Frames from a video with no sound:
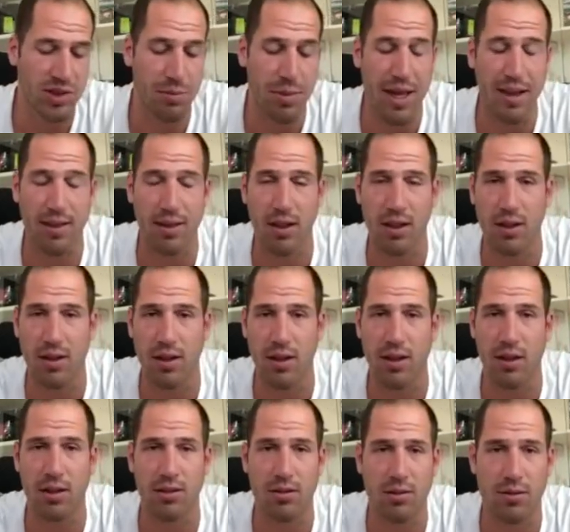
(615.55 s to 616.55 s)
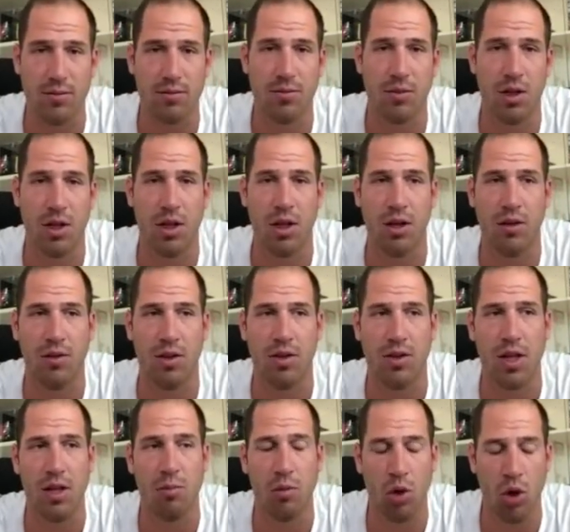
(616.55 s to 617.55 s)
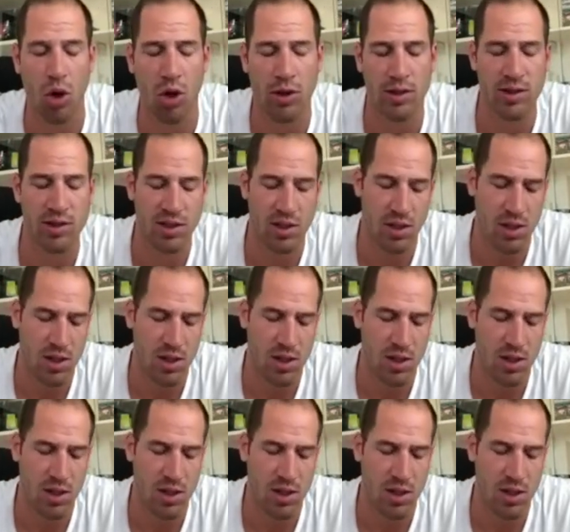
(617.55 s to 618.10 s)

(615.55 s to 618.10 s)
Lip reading: mentality, the team roles,